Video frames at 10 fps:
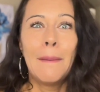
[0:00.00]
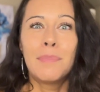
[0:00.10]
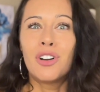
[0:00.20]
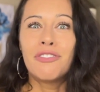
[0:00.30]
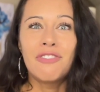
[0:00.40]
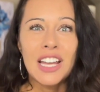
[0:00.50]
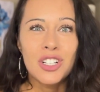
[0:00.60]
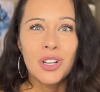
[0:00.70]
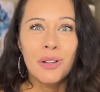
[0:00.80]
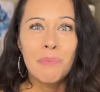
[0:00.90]

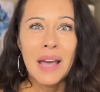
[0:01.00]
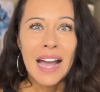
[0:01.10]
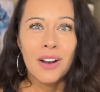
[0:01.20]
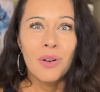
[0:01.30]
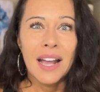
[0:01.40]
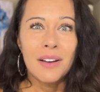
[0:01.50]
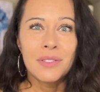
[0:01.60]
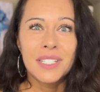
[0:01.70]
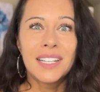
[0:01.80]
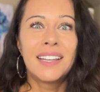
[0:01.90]
professional background,